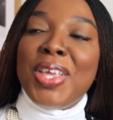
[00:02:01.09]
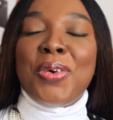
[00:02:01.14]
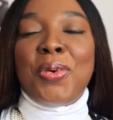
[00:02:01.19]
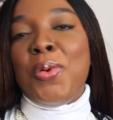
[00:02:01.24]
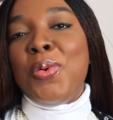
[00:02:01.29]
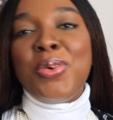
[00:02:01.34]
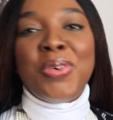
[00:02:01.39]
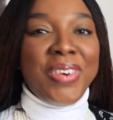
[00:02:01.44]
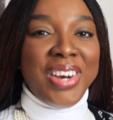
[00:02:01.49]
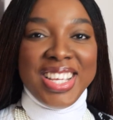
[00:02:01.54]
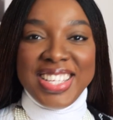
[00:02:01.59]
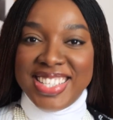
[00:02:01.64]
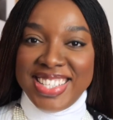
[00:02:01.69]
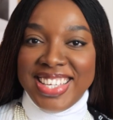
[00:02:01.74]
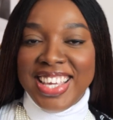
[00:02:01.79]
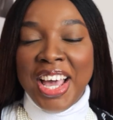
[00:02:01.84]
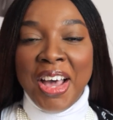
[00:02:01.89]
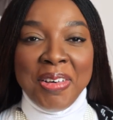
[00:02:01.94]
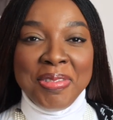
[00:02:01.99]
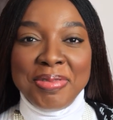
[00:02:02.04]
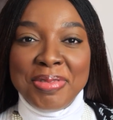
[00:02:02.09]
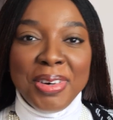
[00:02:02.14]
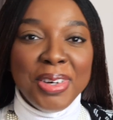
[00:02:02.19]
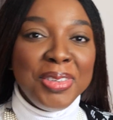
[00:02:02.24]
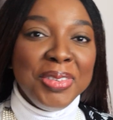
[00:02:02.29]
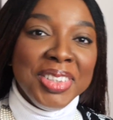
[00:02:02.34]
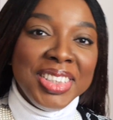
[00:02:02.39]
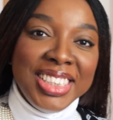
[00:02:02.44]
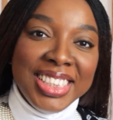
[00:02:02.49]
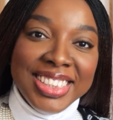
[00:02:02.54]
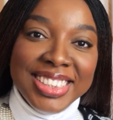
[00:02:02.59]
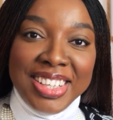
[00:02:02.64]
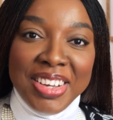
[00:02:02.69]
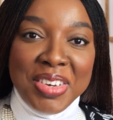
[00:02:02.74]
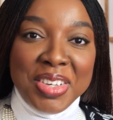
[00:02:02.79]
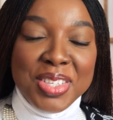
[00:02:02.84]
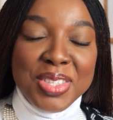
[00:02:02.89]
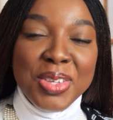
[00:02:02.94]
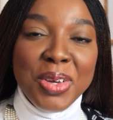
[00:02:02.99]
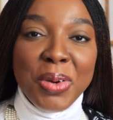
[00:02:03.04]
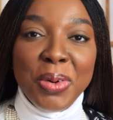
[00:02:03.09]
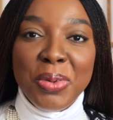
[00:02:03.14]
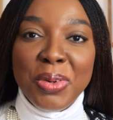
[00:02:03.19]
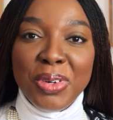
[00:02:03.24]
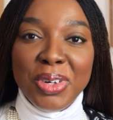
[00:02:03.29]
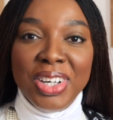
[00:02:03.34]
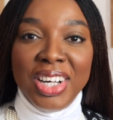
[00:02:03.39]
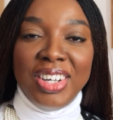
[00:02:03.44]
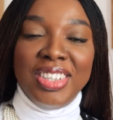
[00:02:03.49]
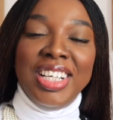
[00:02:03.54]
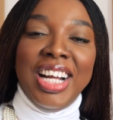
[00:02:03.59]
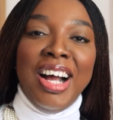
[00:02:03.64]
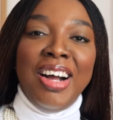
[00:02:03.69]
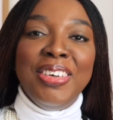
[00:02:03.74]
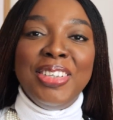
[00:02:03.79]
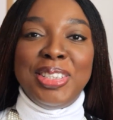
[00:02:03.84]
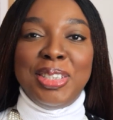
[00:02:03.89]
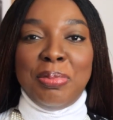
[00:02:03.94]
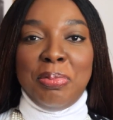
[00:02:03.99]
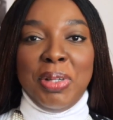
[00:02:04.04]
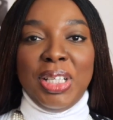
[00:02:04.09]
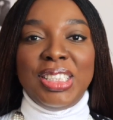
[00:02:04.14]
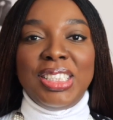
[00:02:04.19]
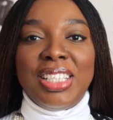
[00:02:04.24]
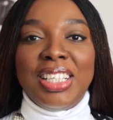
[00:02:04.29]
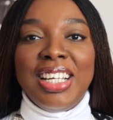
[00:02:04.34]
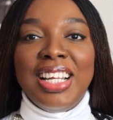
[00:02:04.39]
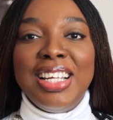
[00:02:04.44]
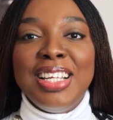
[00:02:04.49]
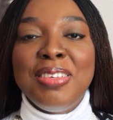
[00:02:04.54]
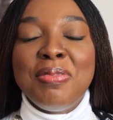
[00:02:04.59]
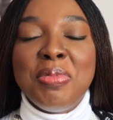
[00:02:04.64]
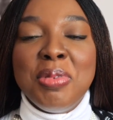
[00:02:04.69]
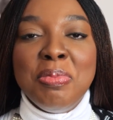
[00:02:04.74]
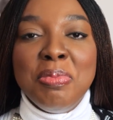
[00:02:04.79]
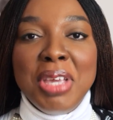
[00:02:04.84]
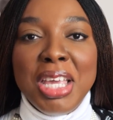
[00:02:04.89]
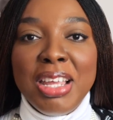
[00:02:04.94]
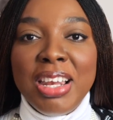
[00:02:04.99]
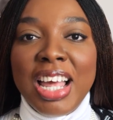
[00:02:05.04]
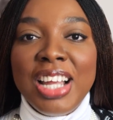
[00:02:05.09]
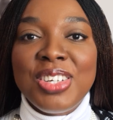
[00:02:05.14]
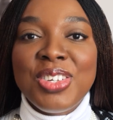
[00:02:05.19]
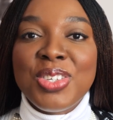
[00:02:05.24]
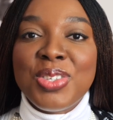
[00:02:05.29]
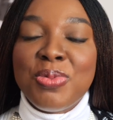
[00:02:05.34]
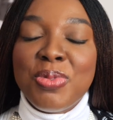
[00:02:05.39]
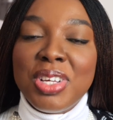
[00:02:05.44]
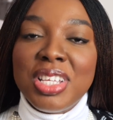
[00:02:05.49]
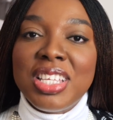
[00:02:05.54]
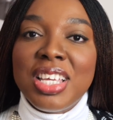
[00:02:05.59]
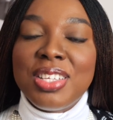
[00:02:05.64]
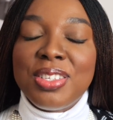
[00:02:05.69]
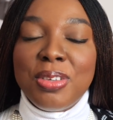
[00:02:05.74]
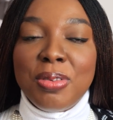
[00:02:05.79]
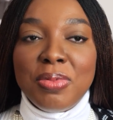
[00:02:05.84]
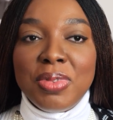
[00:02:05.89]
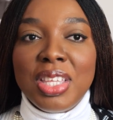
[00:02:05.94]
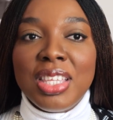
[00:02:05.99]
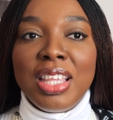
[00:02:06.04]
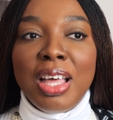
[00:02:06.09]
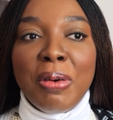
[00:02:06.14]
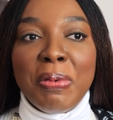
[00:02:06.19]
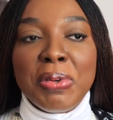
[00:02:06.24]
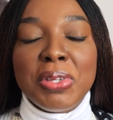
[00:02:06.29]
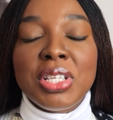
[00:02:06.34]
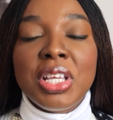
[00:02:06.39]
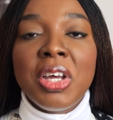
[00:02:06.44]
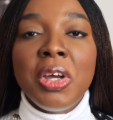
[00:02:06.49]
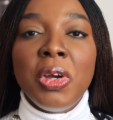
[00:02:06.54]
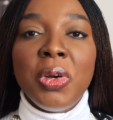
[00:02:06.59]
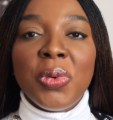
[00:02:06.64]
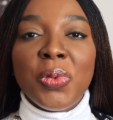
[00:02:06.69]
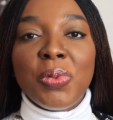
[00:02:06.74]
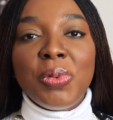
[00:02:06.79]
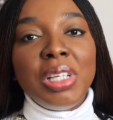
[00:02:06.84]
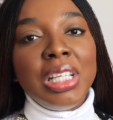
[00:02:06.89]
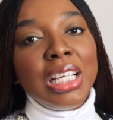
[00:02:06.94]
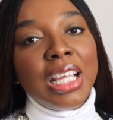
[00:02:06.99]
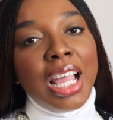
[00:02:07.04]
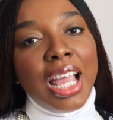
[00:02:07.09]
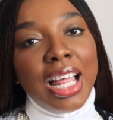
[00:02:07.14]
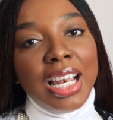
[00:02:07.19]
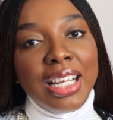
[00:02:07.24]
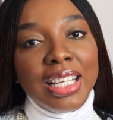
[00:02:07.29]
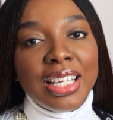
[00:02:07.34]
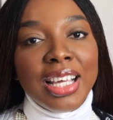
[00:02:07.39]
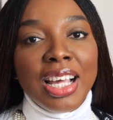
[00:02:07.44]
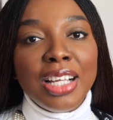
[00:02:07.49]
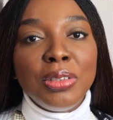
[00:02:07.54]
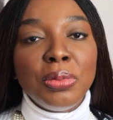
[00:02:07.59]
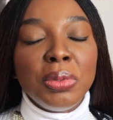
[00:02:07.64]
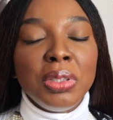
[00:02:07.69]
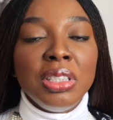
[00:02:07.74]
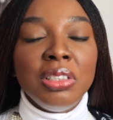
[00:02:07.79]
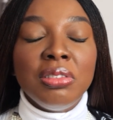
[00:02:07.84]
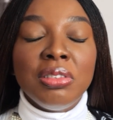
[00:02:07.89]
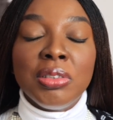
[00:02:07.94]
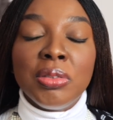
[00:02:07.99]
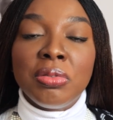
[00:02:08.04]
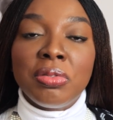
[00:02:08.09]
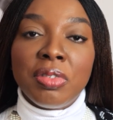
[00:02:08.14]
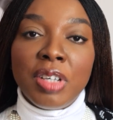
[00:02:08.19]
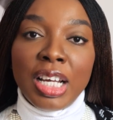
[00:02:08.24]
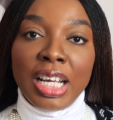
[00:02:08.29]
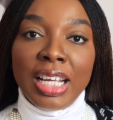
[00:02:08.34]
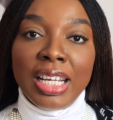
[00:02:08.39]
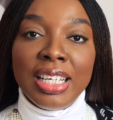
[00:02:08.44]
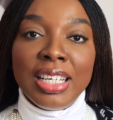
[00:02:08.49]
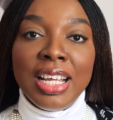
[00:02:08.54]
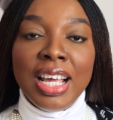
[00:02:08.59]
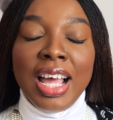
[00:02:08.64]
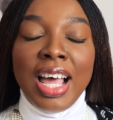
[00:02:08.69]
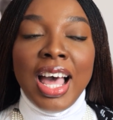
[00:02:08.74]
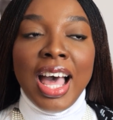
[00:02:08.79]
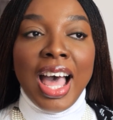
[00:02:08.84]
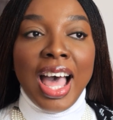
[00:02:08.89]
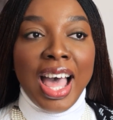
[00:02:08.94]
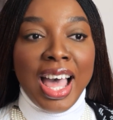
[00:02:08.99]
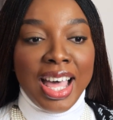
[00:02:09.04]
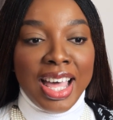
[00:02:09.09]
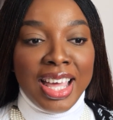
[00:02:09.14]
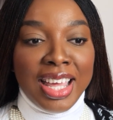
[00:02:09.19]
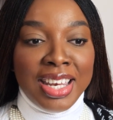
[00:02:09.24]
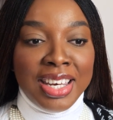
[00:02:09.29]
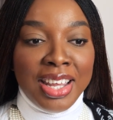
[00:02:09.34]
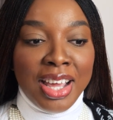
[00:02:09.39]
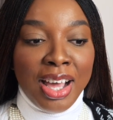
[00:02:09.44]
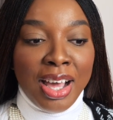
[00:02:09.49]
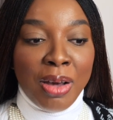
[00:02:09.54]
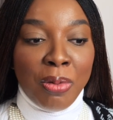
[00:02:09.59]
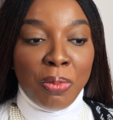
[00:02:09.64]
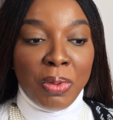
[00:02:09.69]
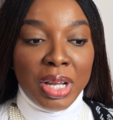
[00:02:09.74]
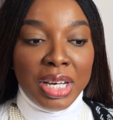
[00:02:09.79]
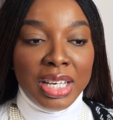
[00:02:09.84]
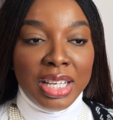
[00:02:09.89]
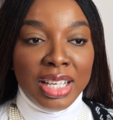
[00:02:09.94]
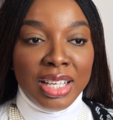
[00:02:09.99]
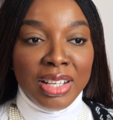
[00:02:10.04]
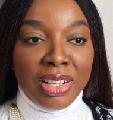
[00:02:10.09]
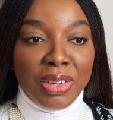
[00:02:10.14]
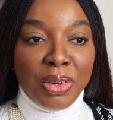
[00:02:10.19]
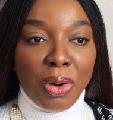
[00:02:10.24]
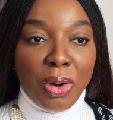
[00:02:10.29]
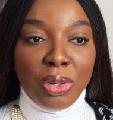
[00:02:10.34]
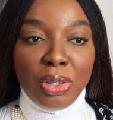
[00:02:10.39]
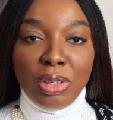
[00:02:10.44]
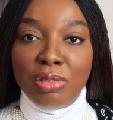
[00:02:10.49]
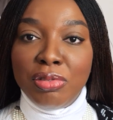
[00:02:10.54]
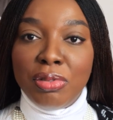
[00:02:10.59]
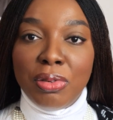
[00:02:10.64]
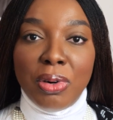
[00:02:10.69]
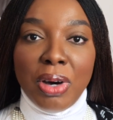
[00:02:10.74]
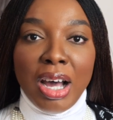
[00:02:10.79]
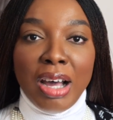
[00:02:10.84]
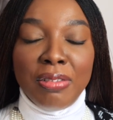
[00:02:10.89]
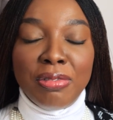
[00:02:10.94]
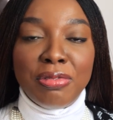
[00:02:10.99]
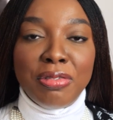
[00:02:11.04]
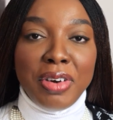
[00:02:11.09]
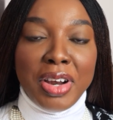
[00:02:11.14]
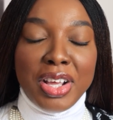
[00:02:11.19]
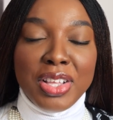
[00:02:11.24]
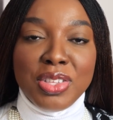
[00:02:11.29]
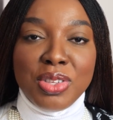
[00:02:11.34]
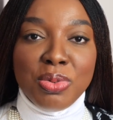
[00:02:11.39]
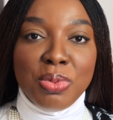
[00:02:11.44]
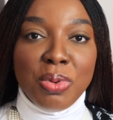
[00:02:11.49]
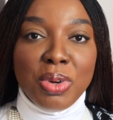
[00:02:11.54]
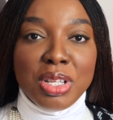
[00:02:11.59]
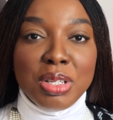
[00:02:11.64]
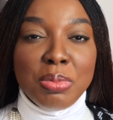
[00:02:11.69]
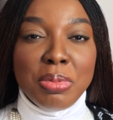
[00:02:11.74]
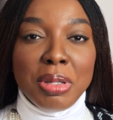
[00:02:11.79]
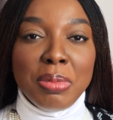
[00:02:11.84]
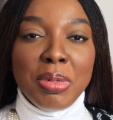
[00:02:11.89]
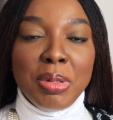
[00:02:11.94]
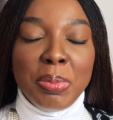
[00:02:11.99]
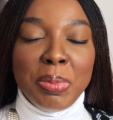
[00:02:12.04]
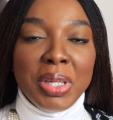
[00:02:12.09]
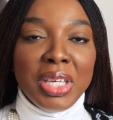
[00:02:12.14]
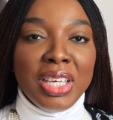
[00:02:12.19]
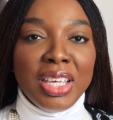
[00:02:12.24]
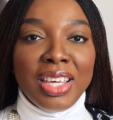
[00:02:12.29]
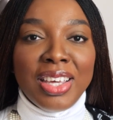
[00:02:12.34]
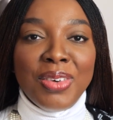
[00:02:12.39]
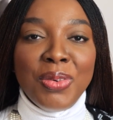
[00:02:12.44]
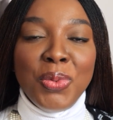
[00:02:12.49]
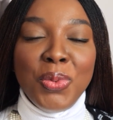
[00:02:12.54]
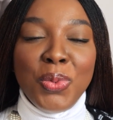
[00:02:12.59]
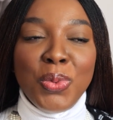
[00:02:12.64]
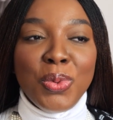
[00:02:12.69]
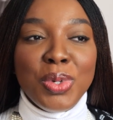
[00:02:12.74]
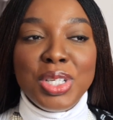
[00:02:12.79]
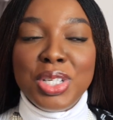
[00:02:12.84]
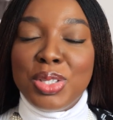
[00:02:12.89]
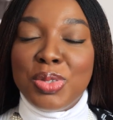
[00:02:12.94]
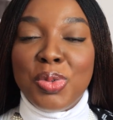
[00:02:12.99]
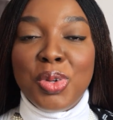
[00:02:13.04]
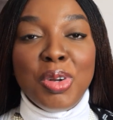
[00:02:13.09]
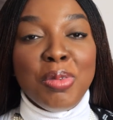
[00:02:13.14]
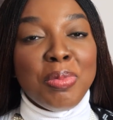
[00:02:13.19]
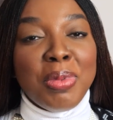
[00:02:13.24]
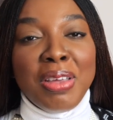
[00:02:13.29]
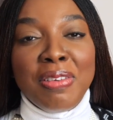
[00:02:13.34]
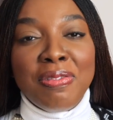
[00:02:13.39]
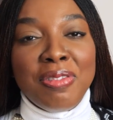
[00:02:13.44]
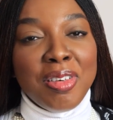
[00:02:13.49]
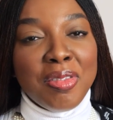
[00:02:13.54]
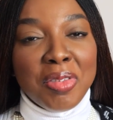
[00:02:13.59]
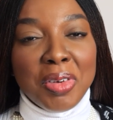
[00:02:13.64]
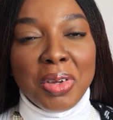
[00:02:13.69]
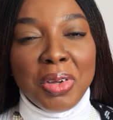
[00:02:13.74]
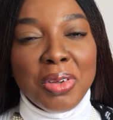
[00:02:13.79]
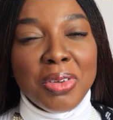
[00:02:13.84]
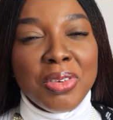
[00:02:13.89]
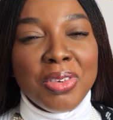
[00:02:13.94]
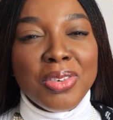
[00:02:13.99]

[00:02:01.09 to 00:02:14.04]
go crazy, have fun with it. There is no rule on how it should particularly be made. I just wanted something that was really elegant, really refined. And her wedding color for her friends was baby pink, which is one of my favorite